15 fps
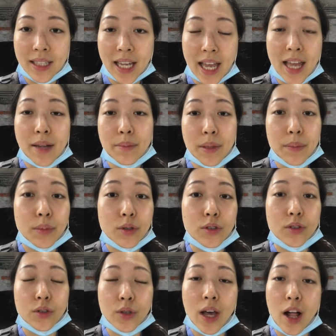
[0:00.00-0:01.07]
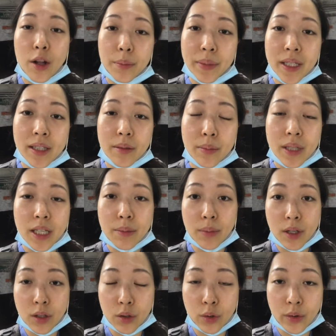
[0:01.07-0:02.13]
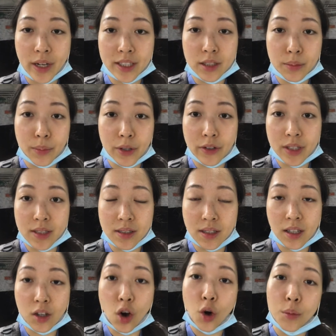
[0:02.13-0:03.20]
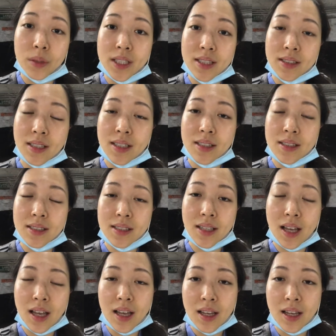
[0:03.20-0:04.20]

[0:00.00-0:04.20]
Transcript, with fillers: can be put to helping people who are experiencing homelessness,